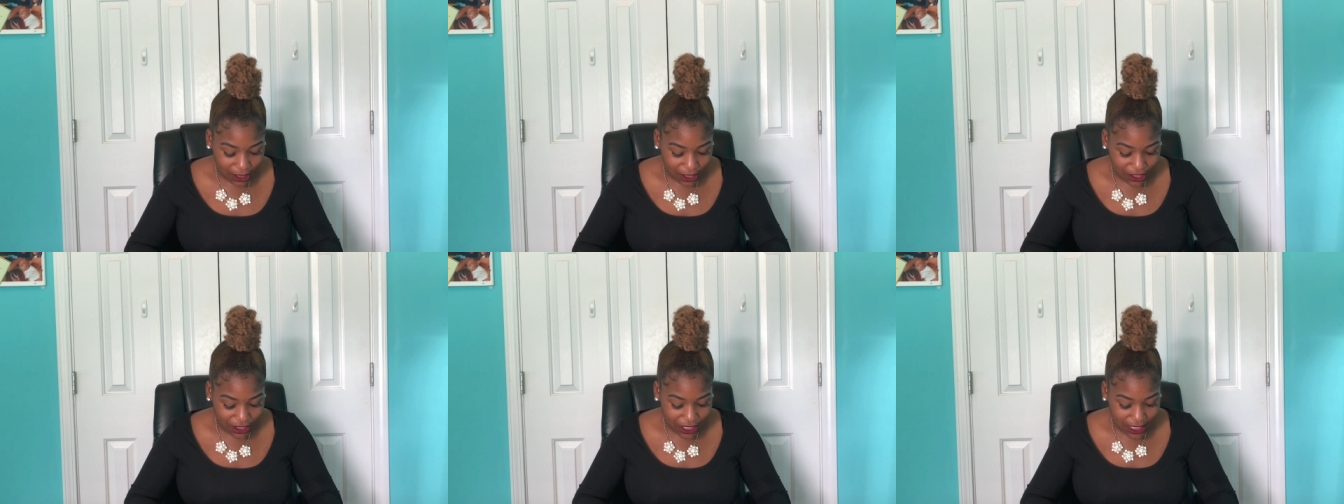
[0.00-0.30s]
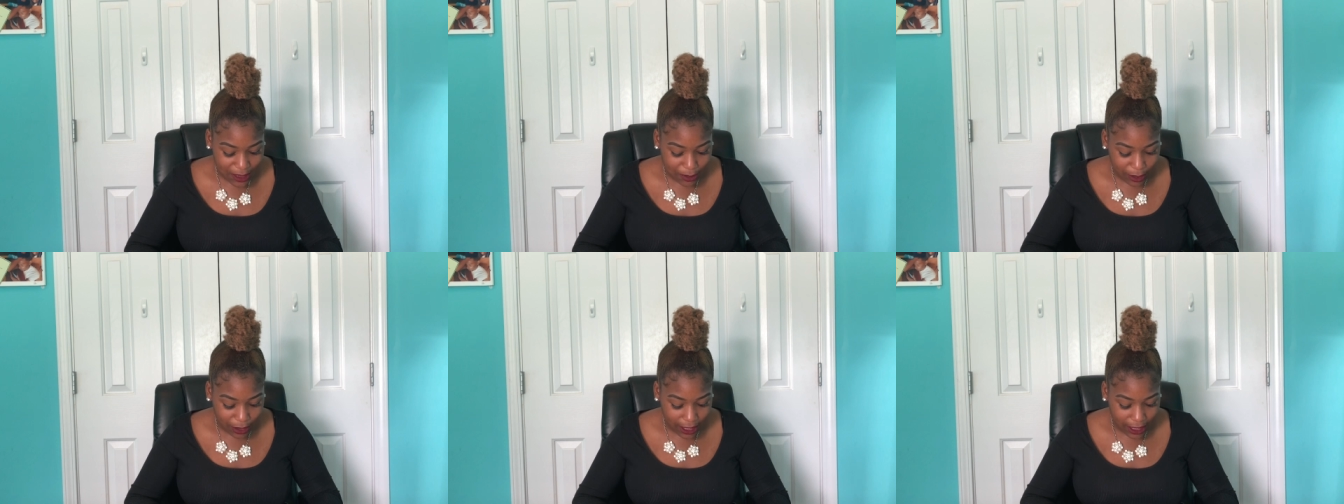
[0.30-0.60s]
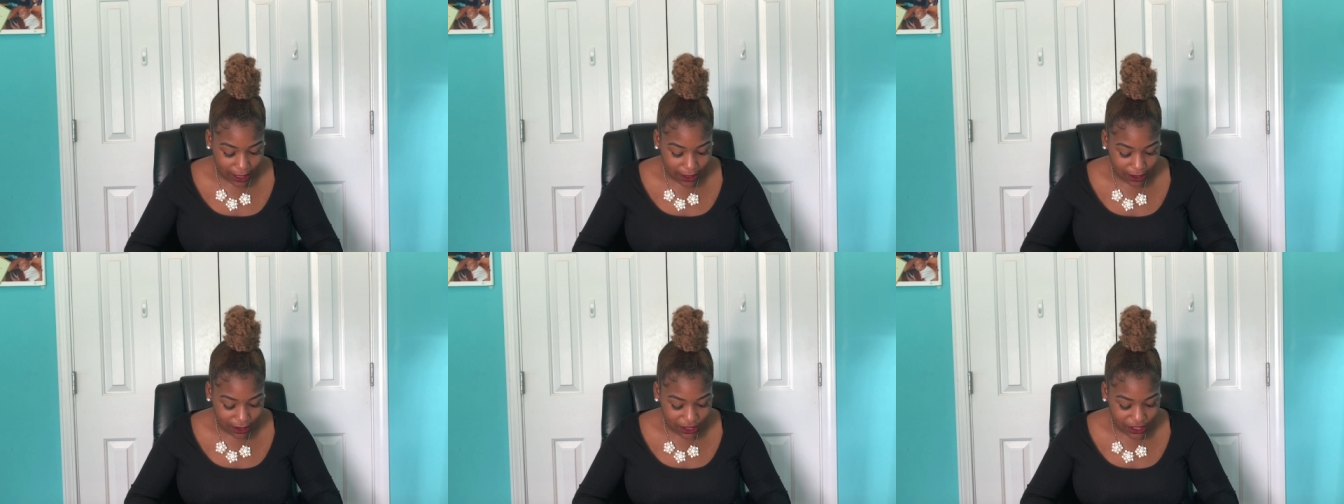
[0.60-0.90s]
Chris
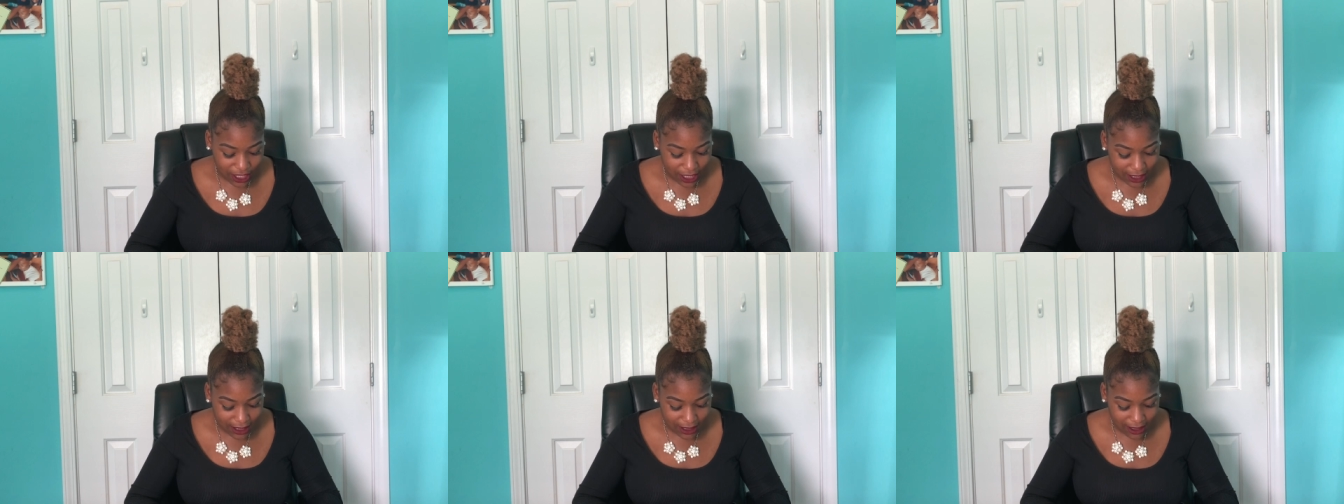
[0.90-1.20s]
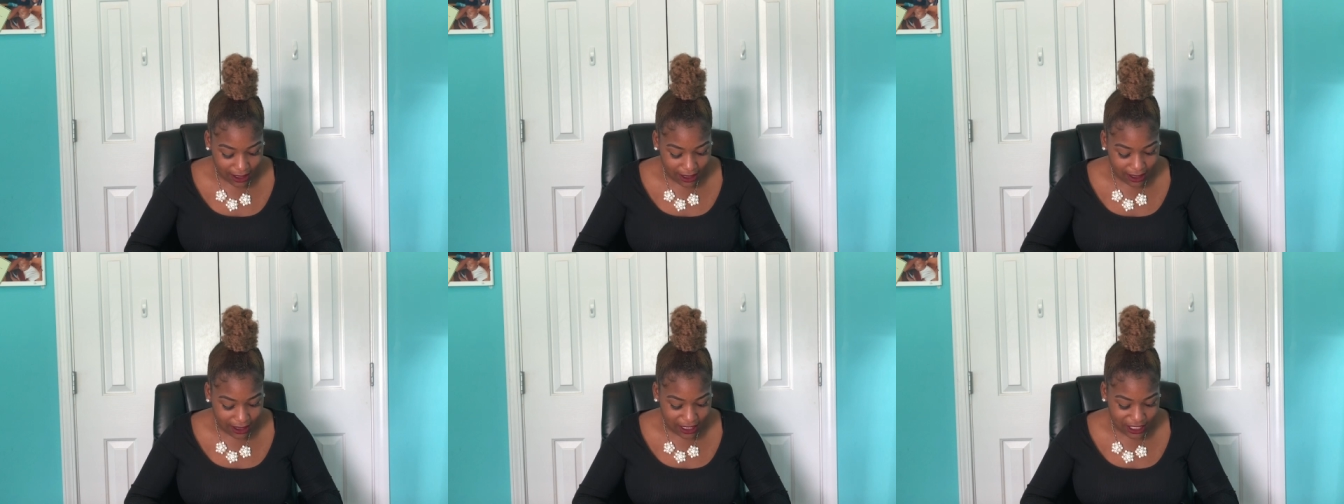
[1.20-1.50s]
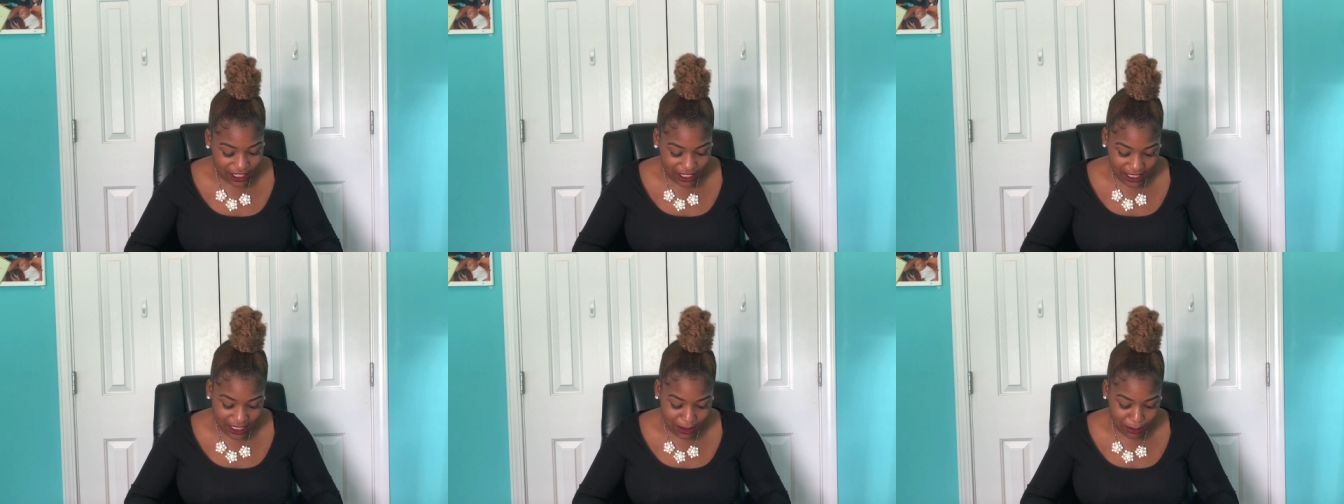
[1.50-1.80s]
Brown, Trey
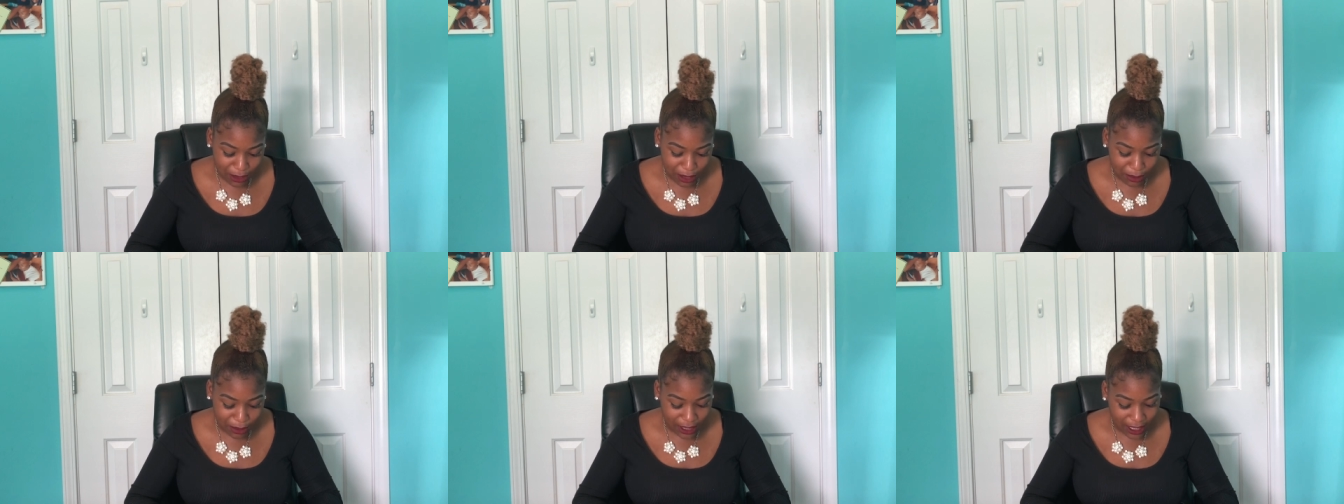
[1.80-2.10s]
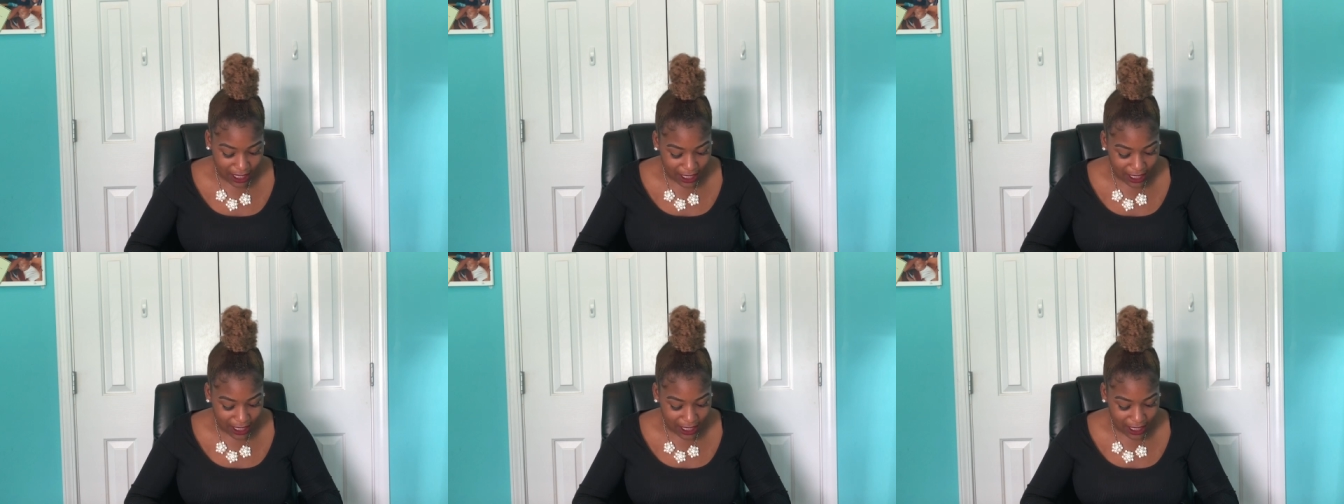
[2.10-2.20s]
Songz, Justin Bieber,